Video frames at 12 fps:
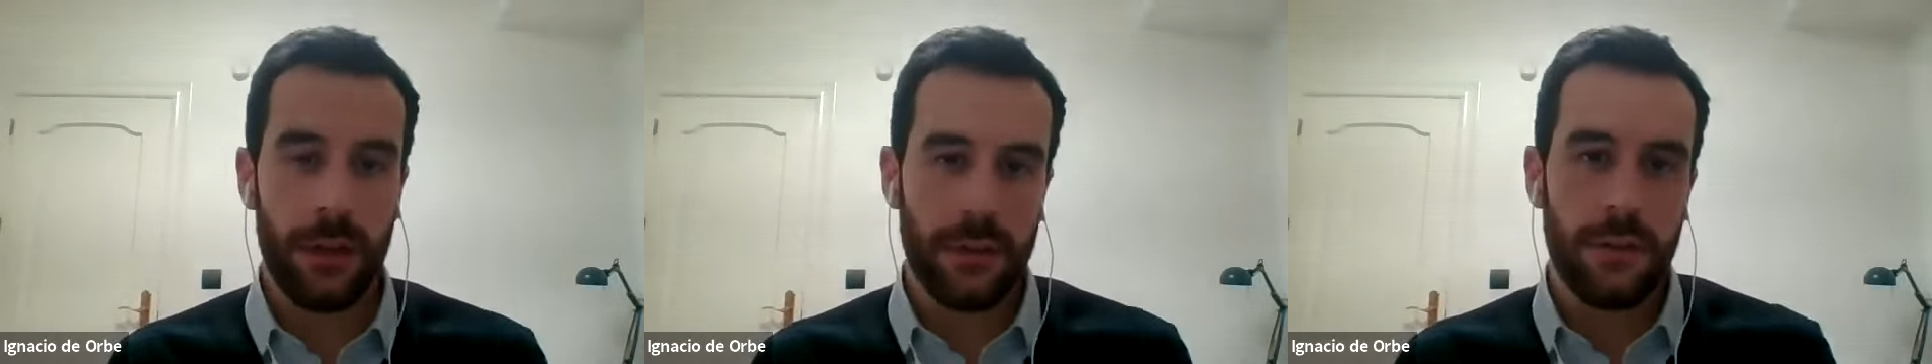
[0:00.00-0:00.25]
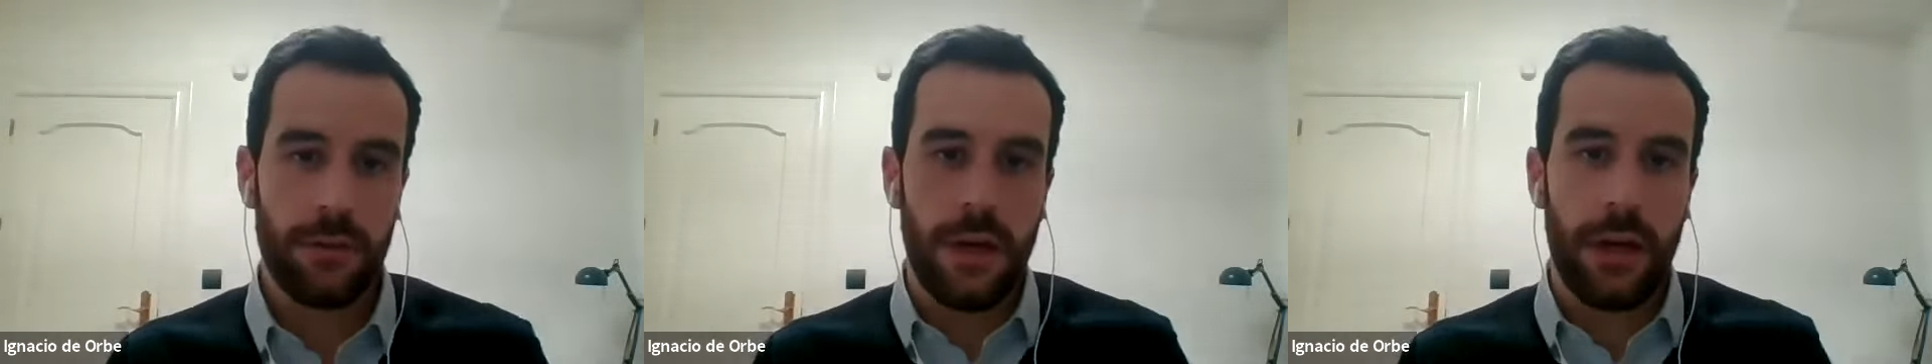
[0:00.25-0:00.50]

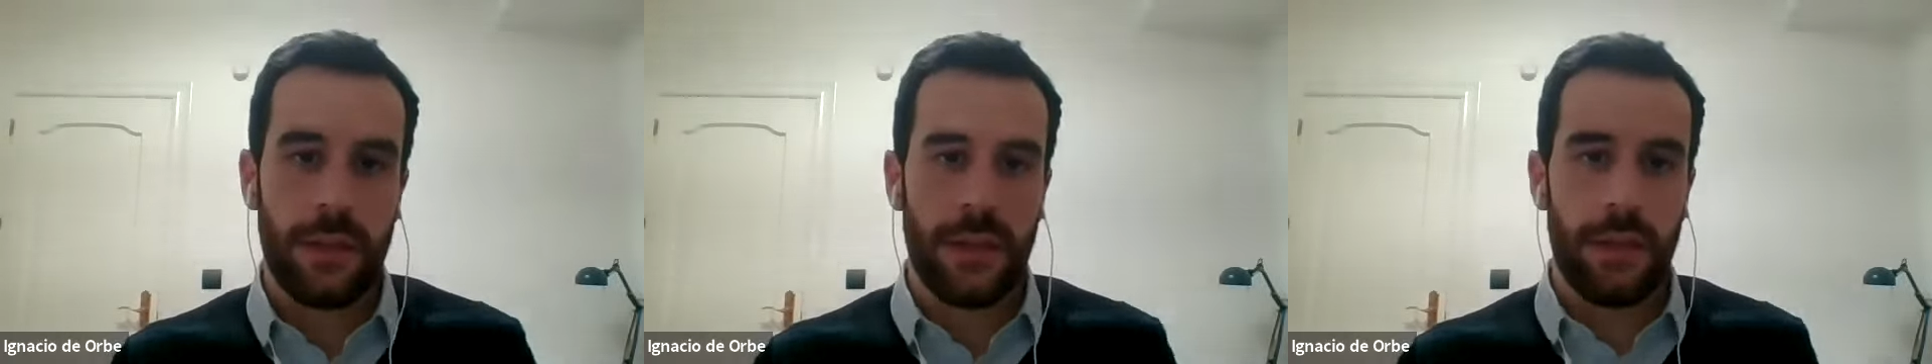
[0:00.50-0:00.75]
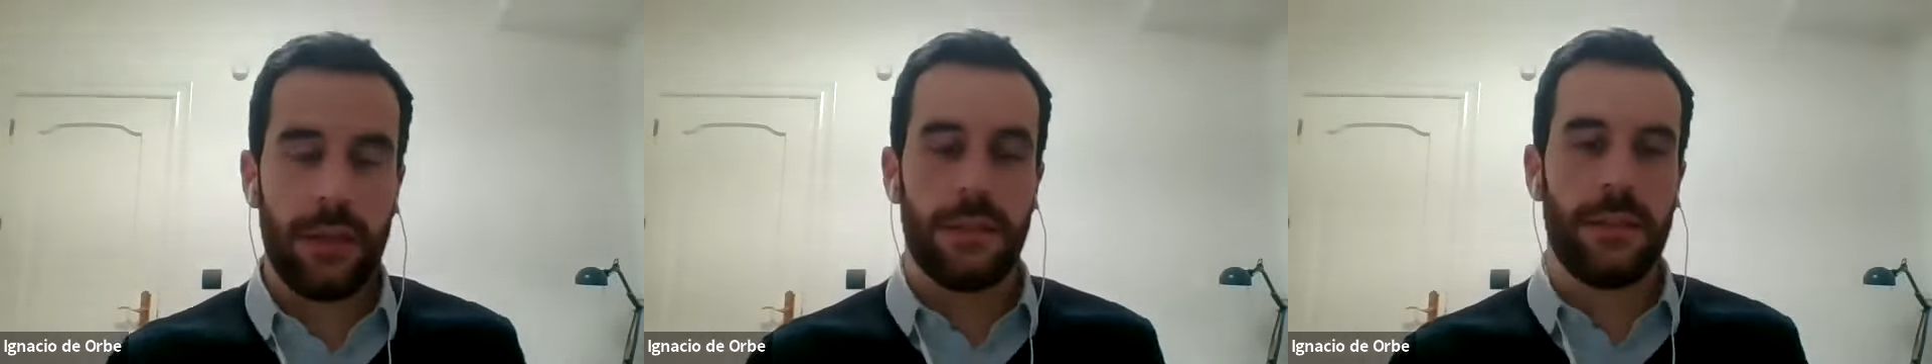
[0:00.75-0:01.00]
So I
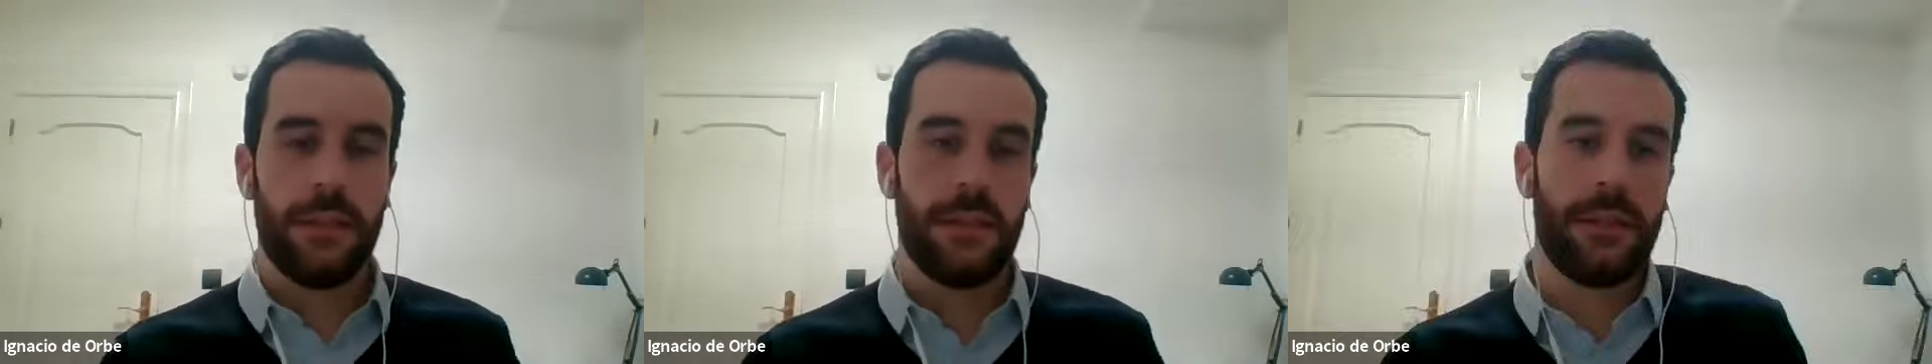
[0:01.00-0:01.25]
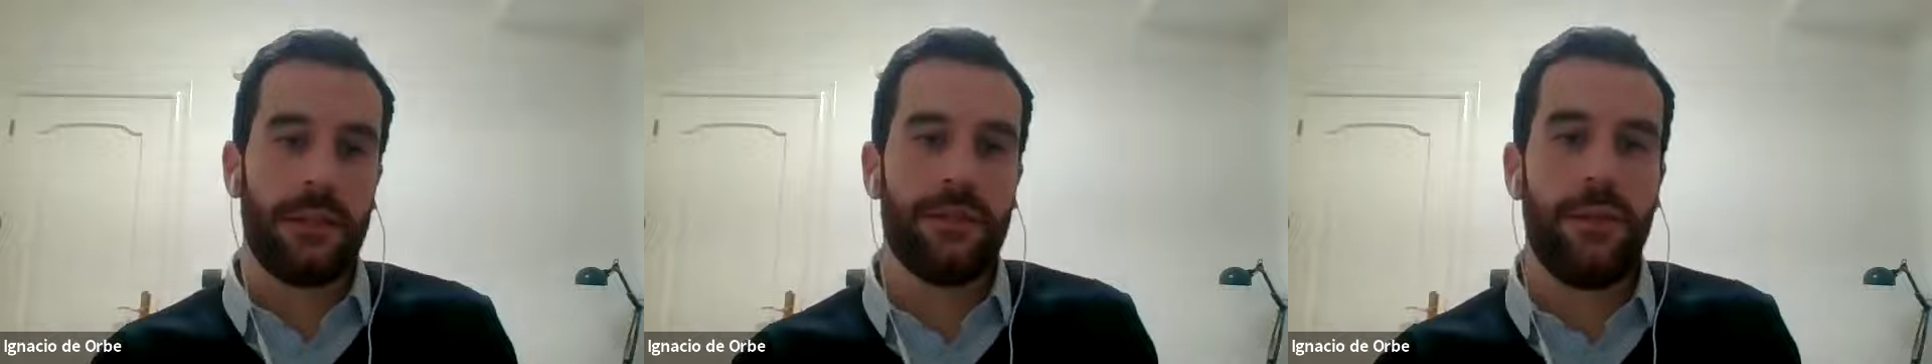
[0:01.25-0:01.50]
think that
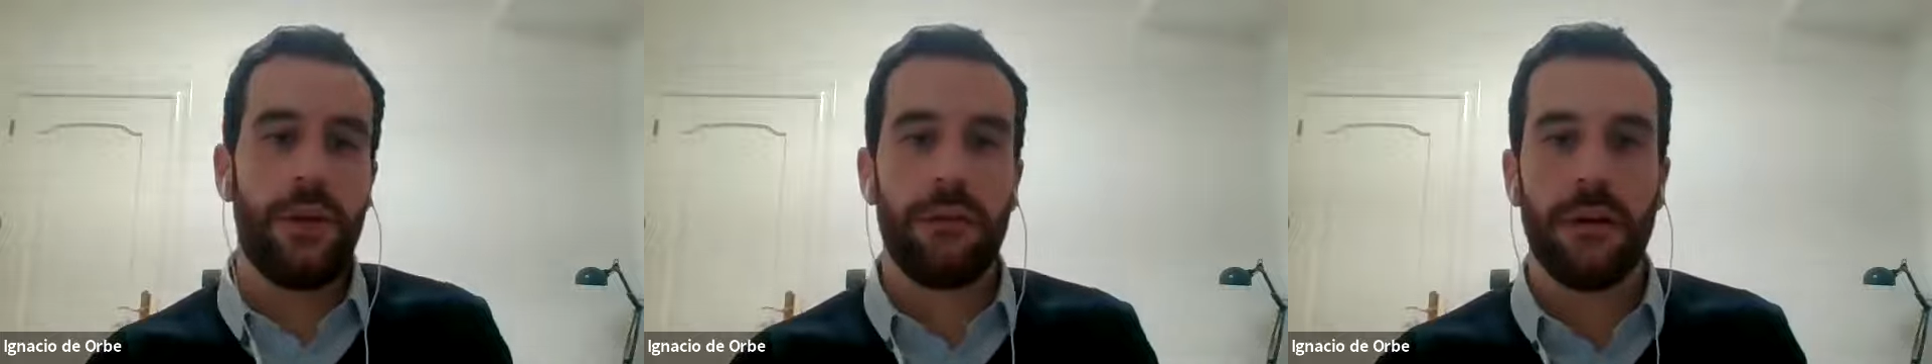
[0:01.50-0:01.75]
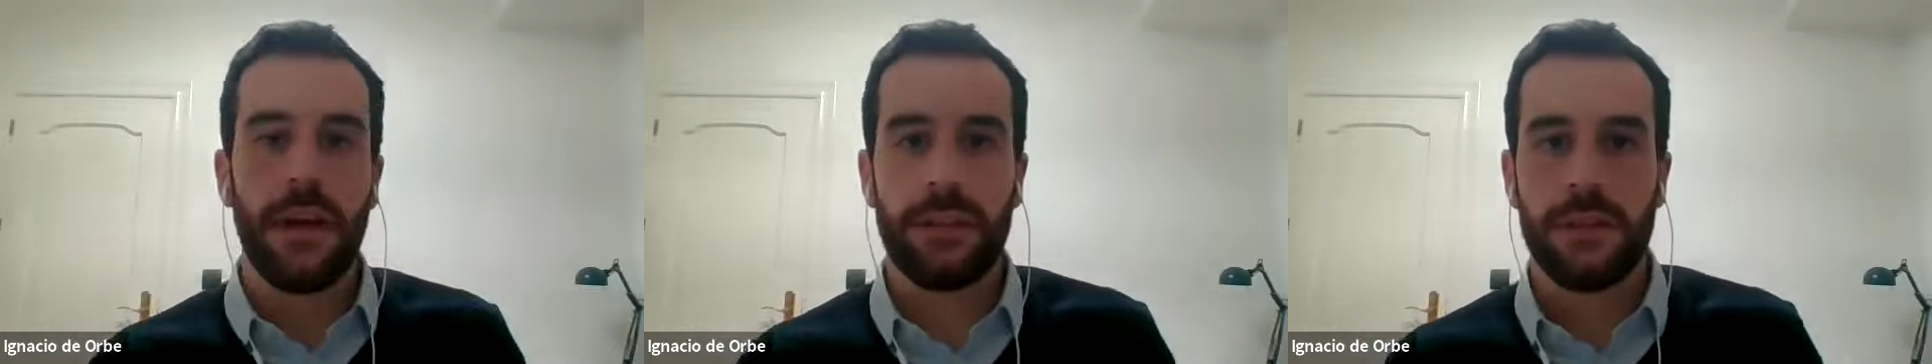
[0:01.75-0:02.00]
this is very
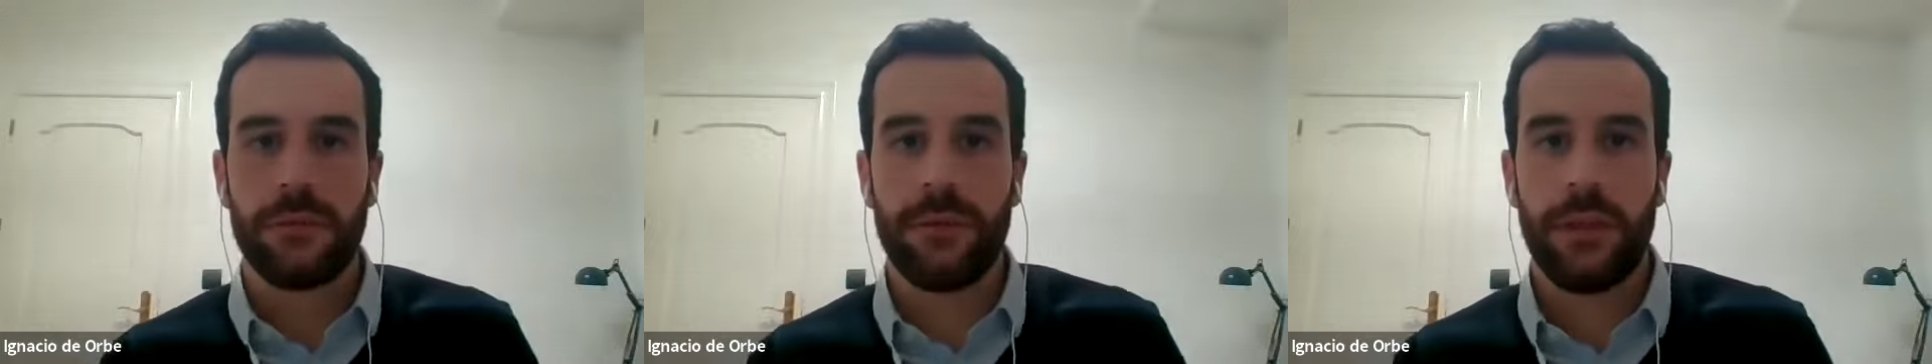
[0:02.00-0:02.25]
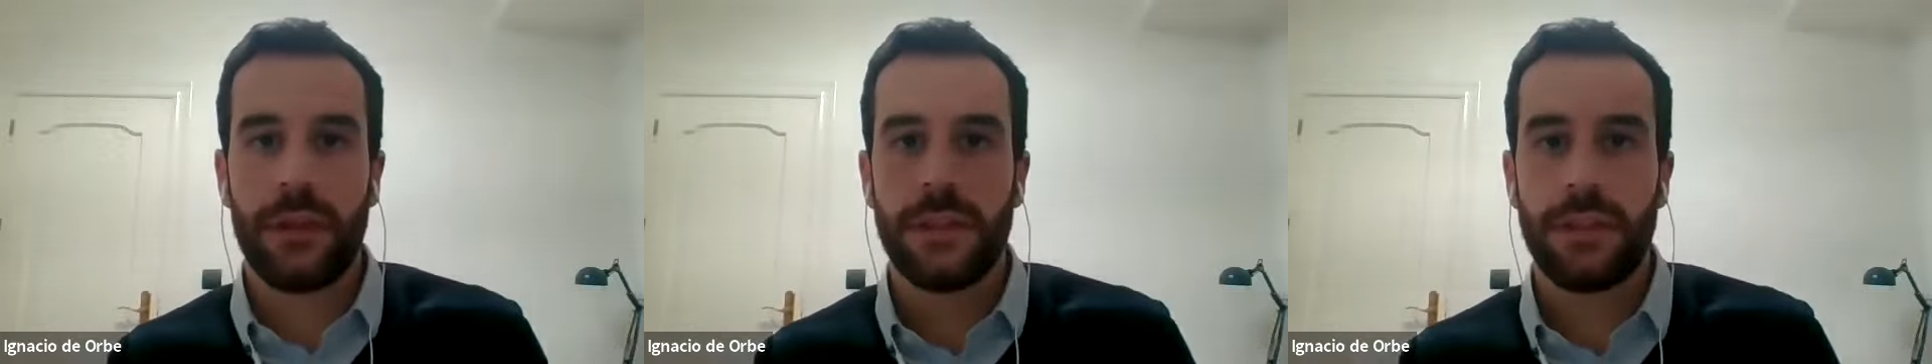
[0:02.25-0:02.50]
related
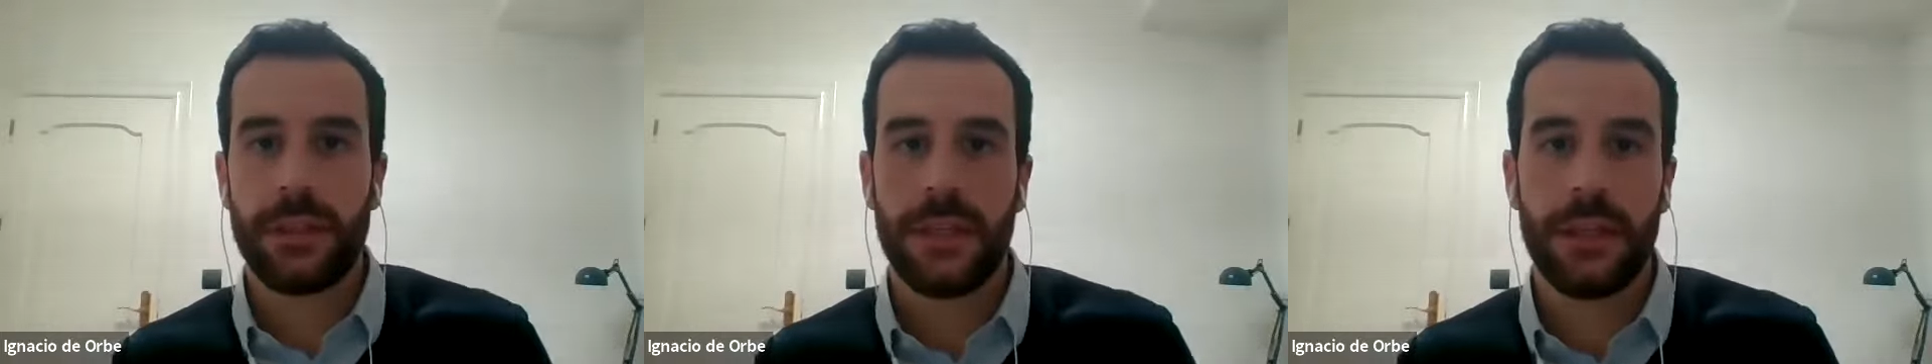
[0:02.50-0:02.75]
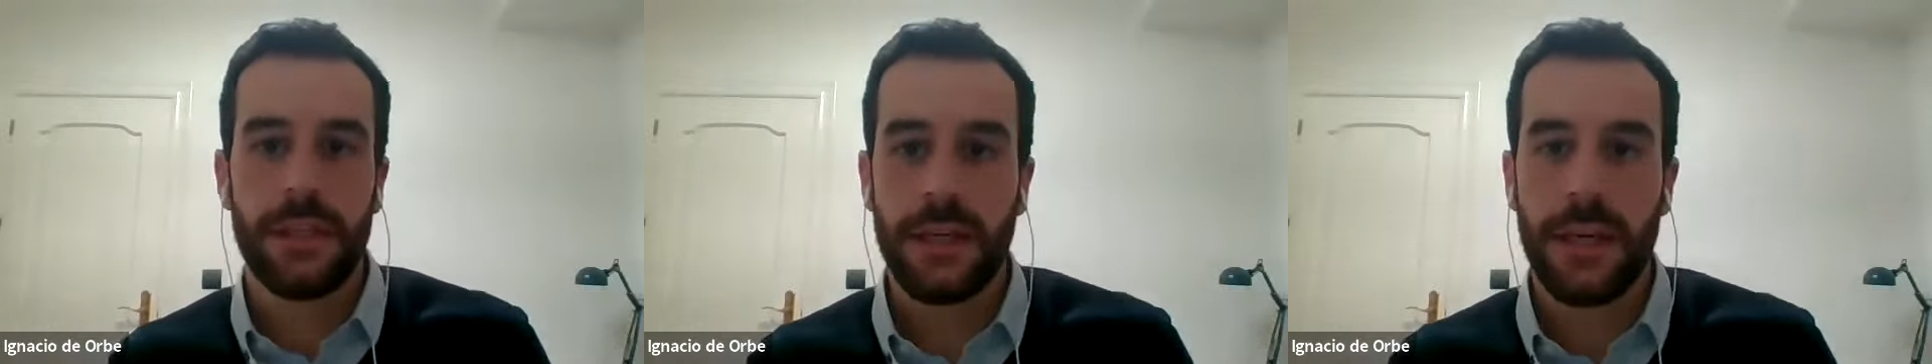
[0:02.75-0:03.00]
with
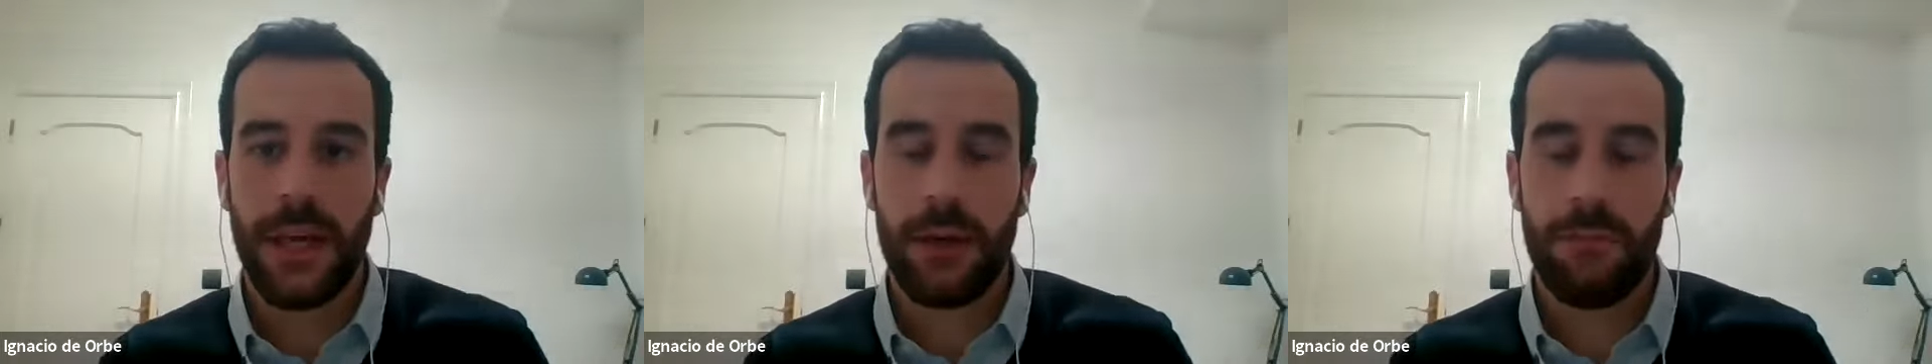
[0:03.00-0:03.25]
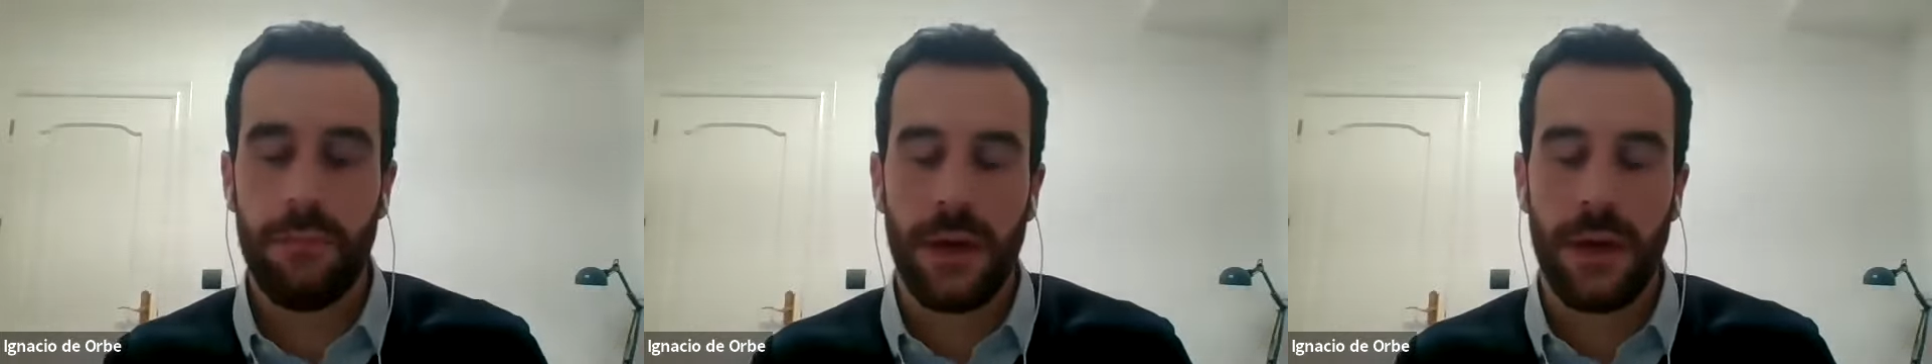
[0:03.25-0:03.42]
understanding the game,